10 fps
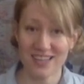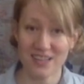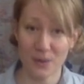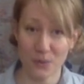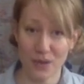
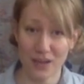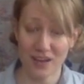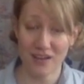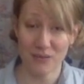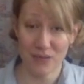that
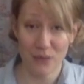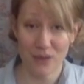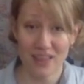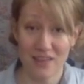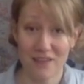we
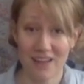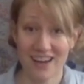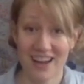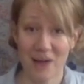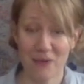live
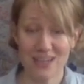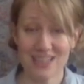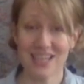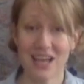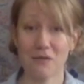in. And we
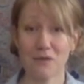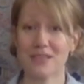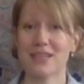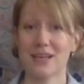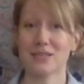decided for
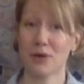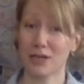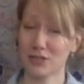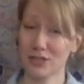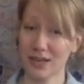today's
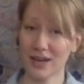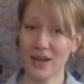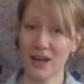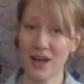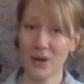question,
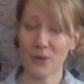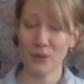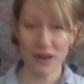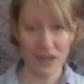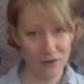we
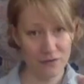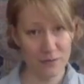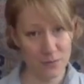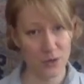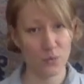want to hear
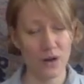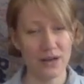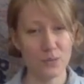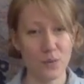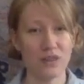from you. What
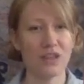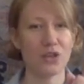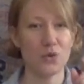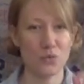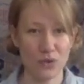is one thing
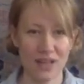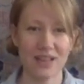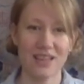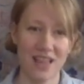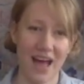you
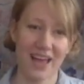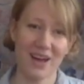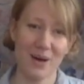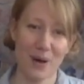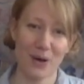really like
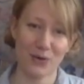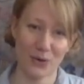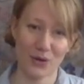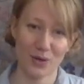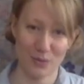about
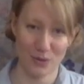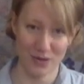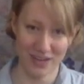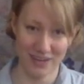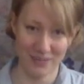your
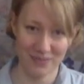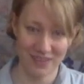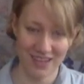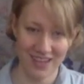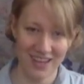community?
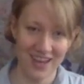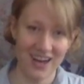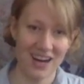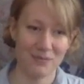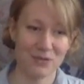
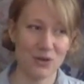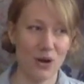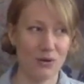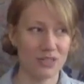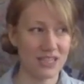
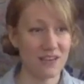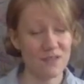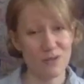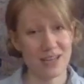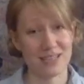So to give
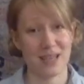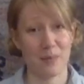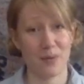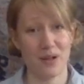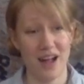you an
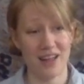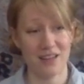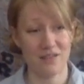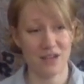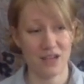example, I
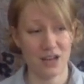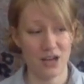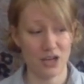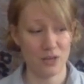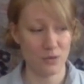live in
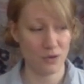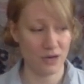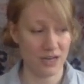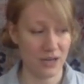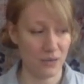a
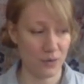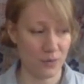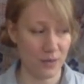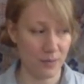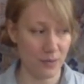community where
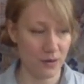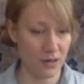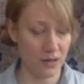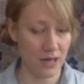people